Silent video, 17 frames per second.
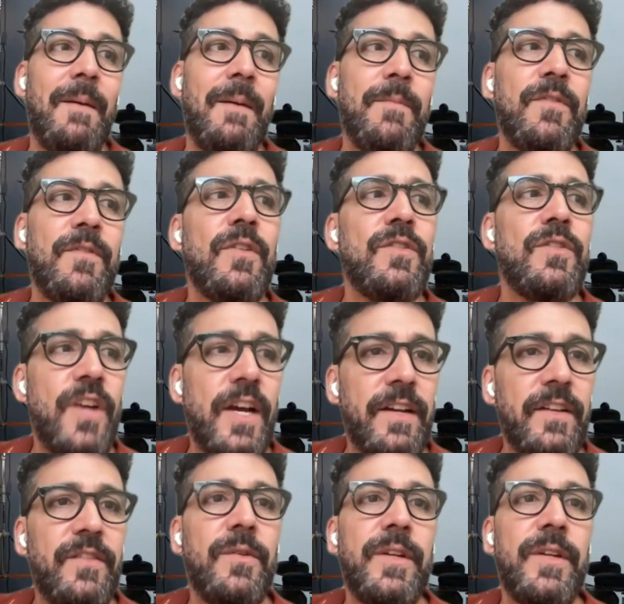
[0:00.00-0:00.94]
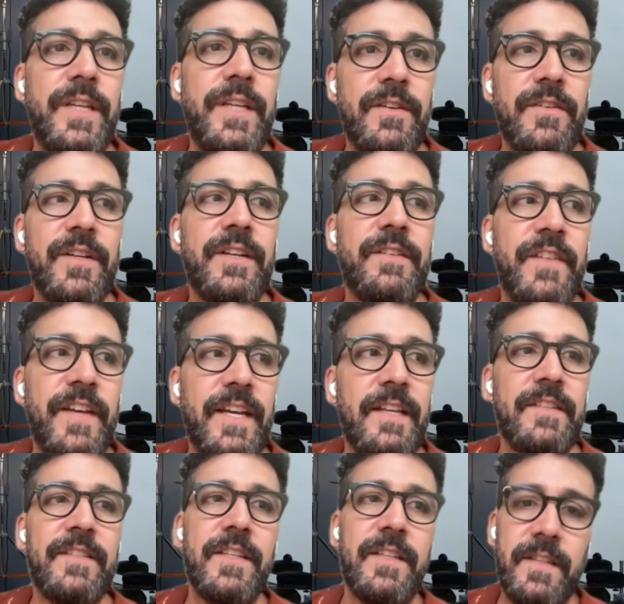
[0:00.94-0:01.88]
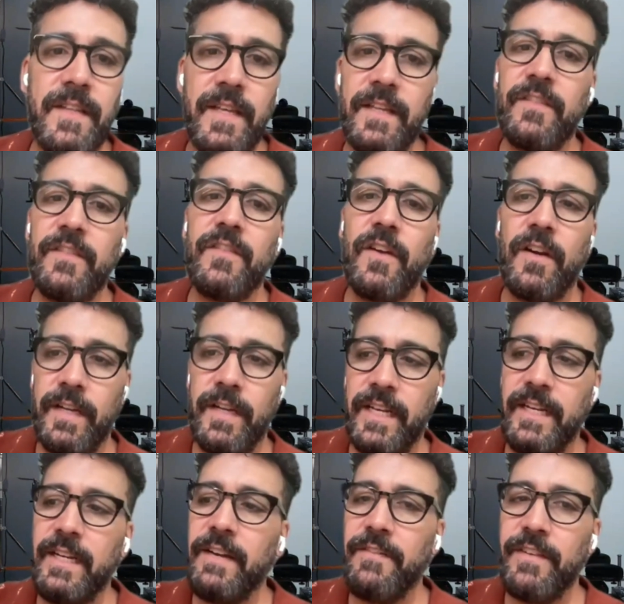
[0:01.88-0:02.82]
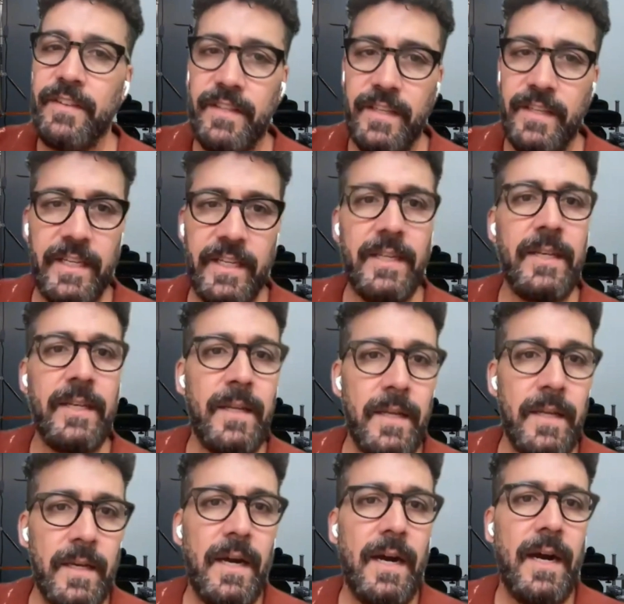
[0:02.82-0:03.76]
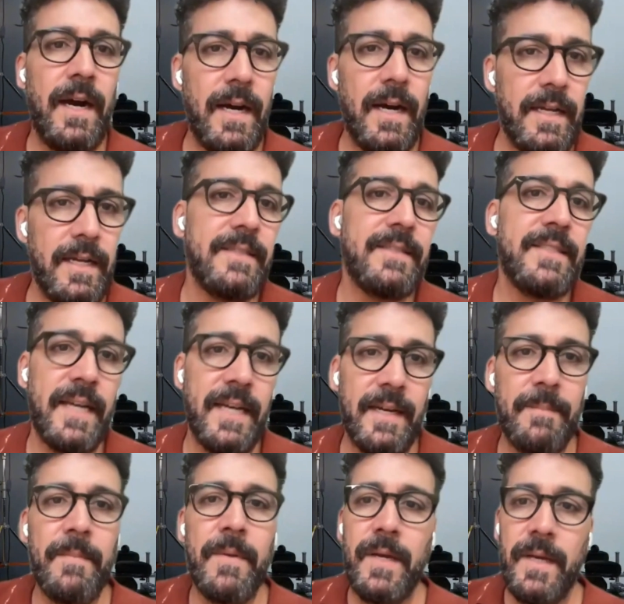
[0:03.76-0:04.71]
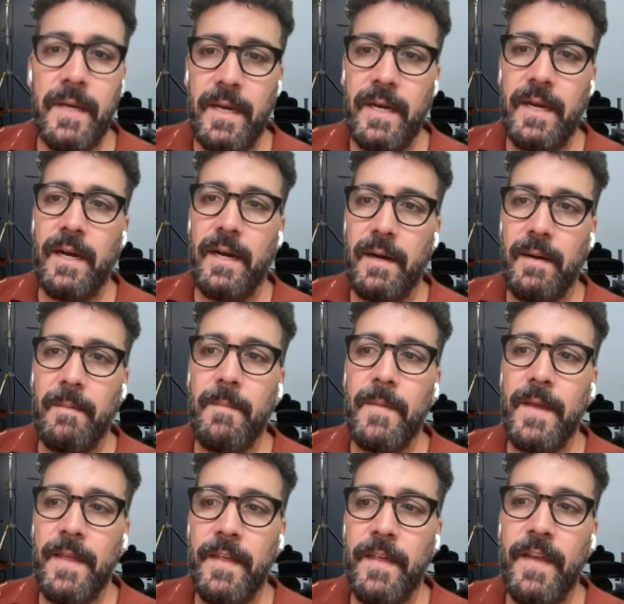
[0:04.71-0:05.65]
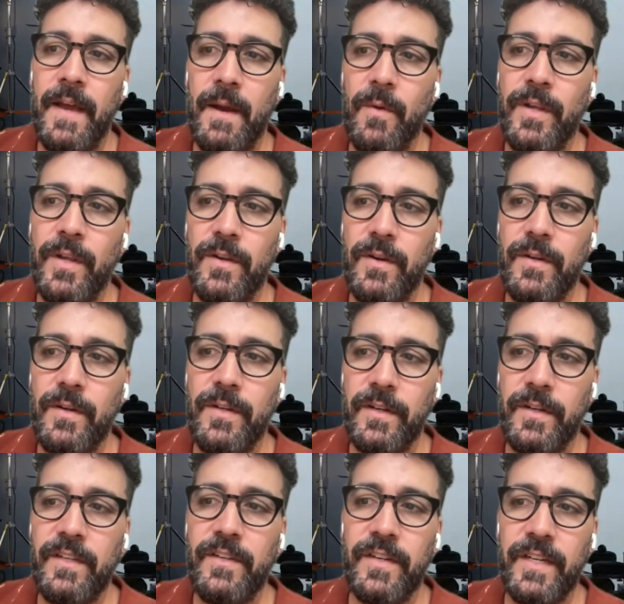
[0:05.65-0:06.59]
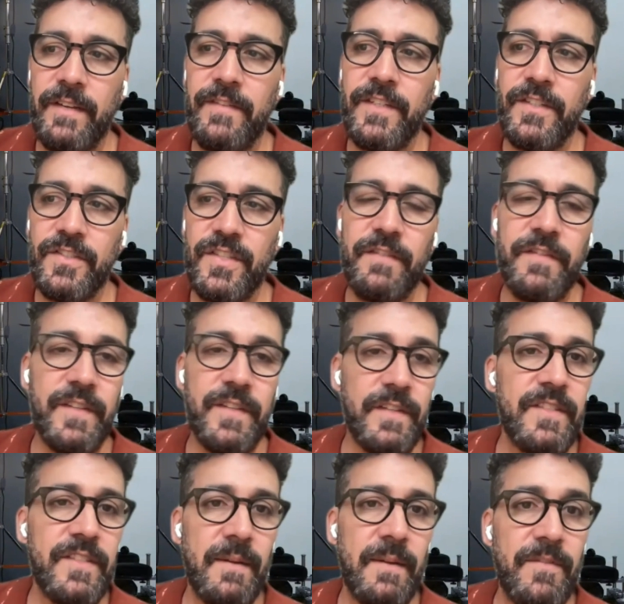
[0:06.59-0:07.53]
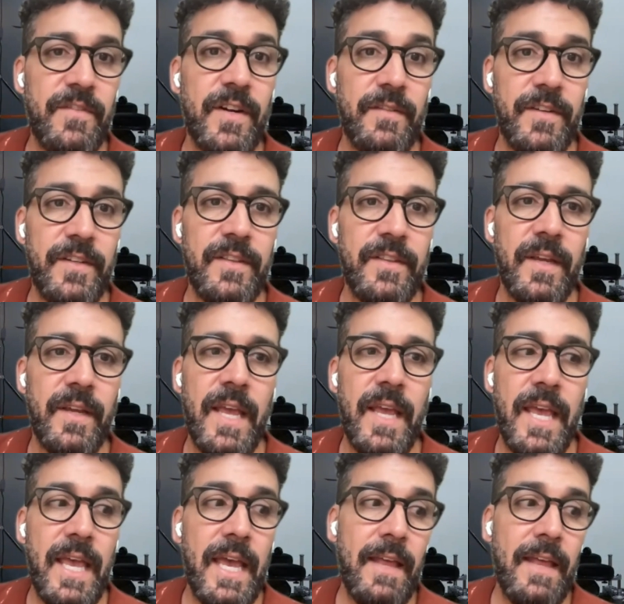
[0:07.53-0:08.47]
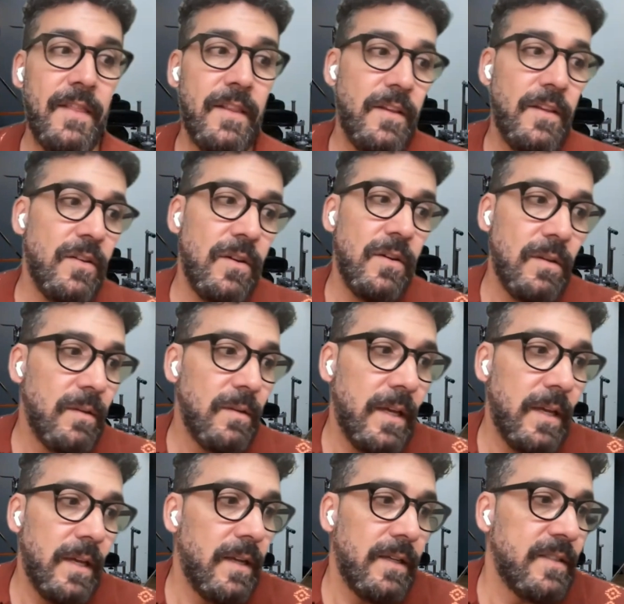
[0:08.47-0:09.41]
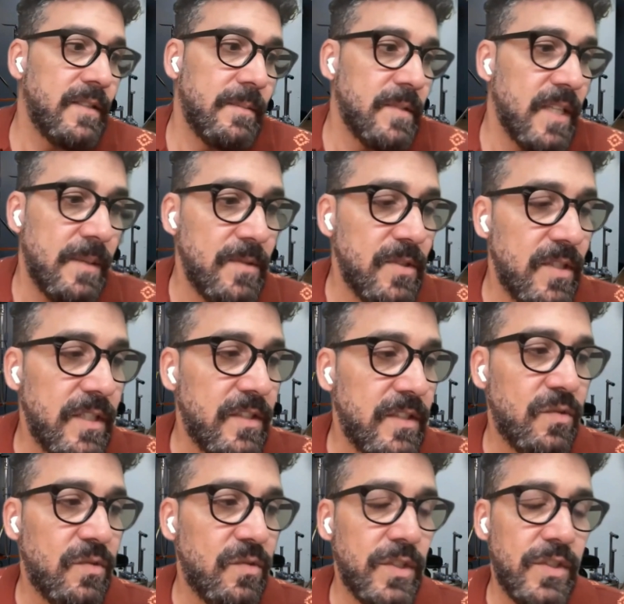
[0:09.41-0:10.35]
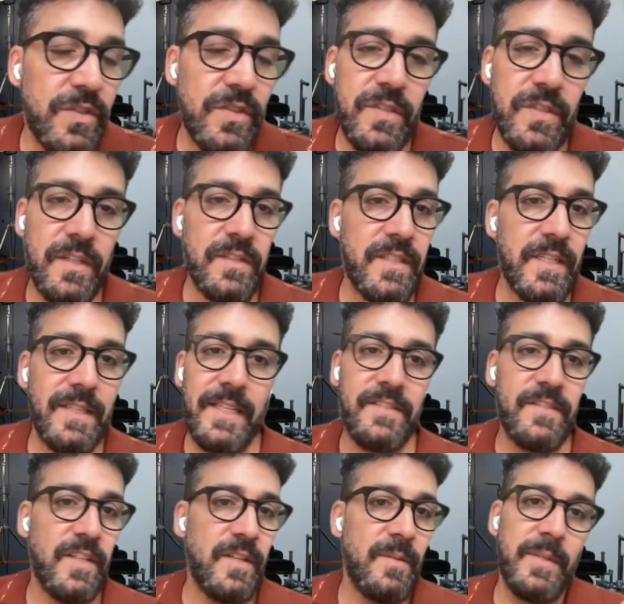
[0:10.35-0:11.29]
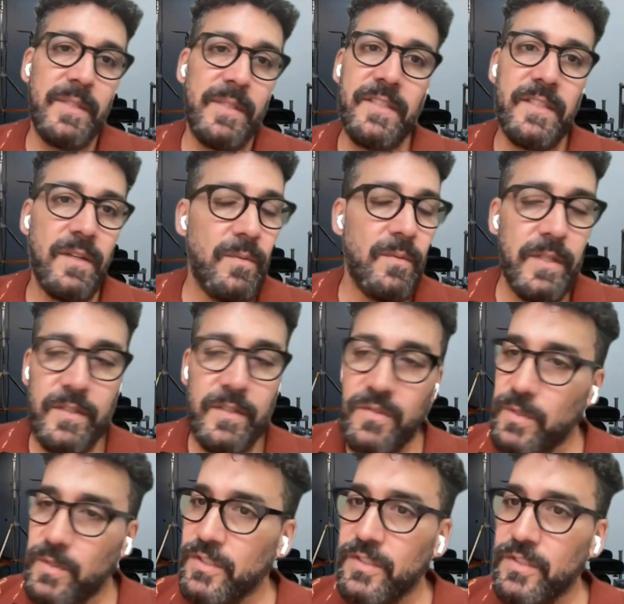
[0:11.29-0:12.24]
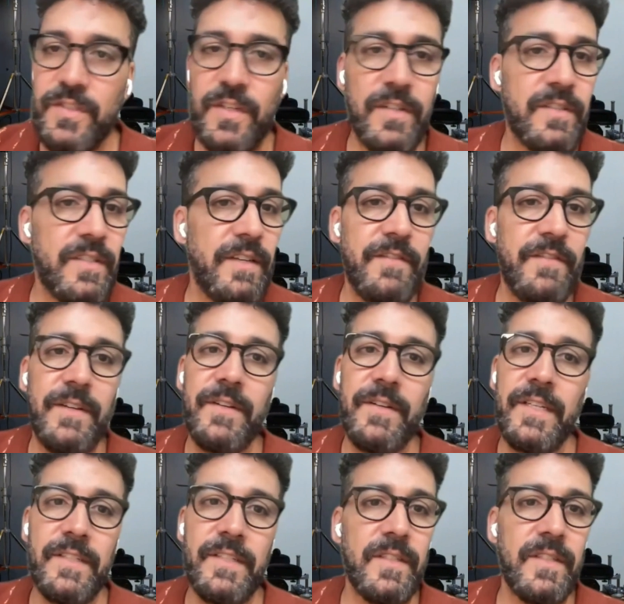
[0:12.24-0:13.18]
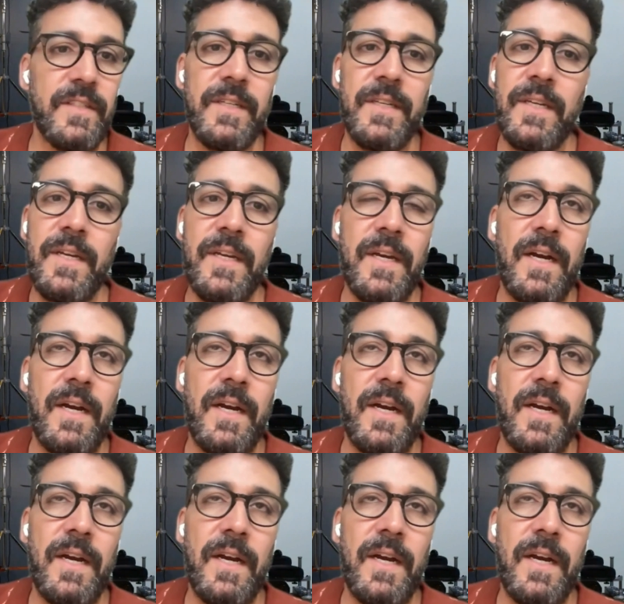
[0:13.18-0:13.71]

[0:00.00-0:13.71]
um, so try to do it a year in advance and and start getting everything in uh, in time, um, and then that way you're, you're you're giving yourself enough time for everything. And you know sometimes you need to switch your start date. That's not a big deal. We can switch your start date very easily